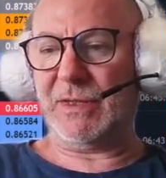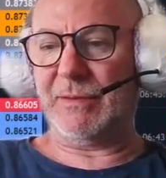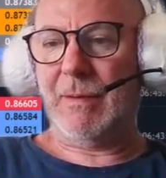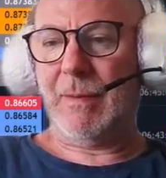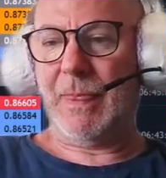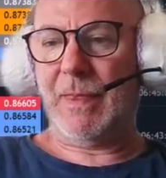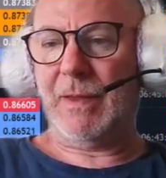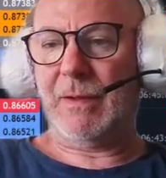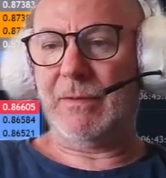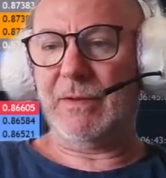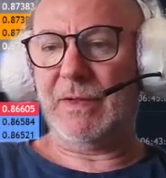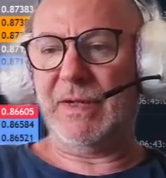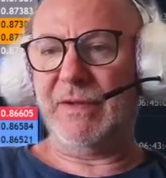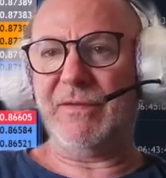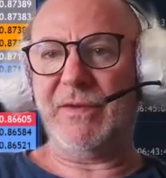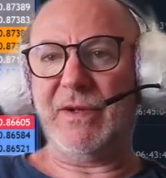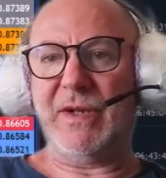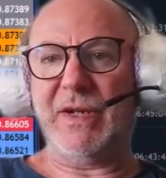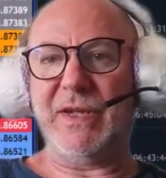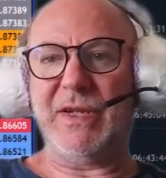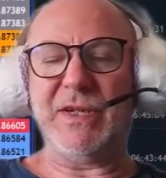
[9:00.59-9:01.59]
I would invite
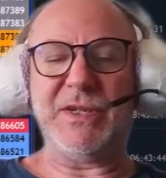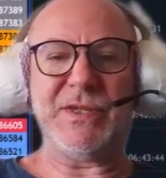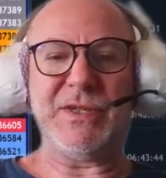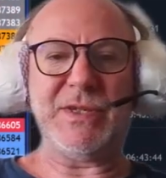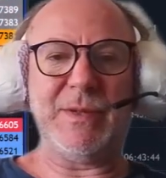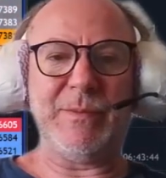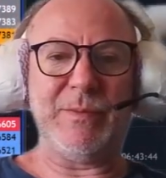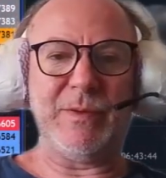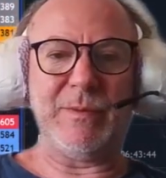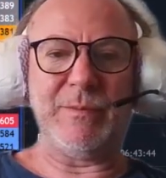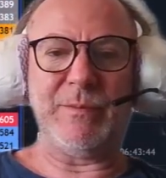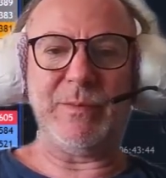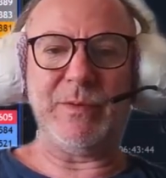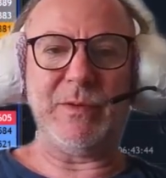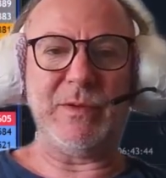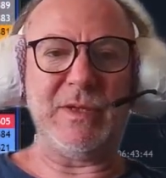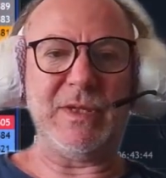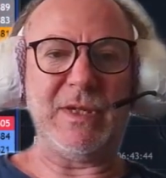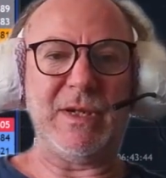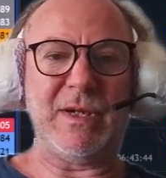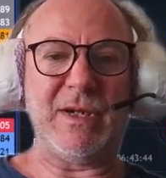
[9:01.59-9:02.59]
you to jump on board,
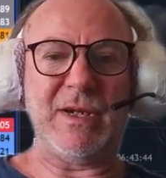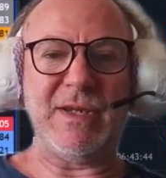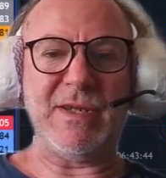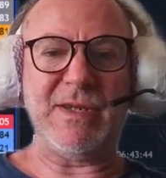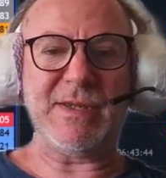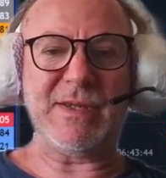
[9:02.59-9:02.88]
guys.